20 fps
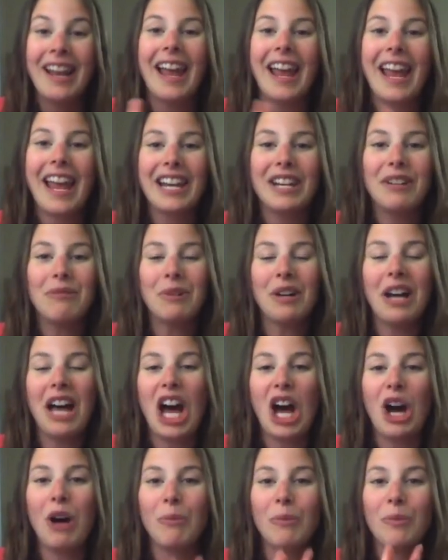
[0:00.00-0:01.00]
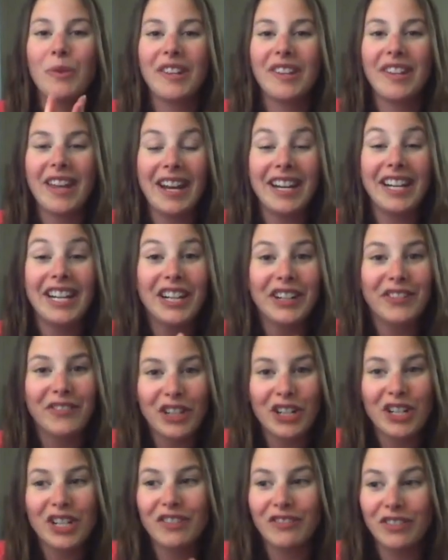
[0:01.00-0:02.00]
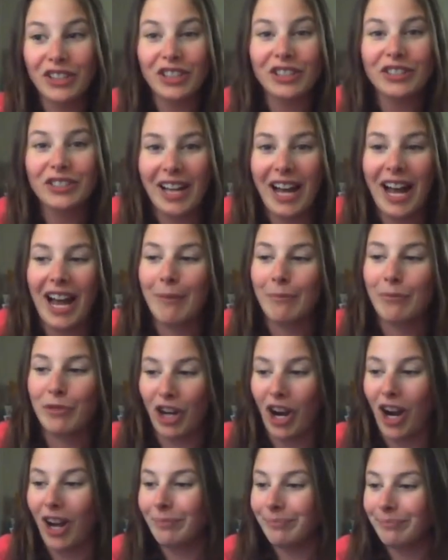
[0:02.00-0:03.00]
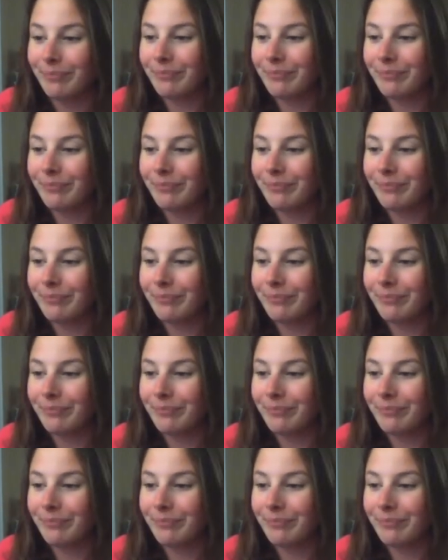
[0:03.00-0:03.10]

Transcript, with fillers: and it will help with getting your first full-time job.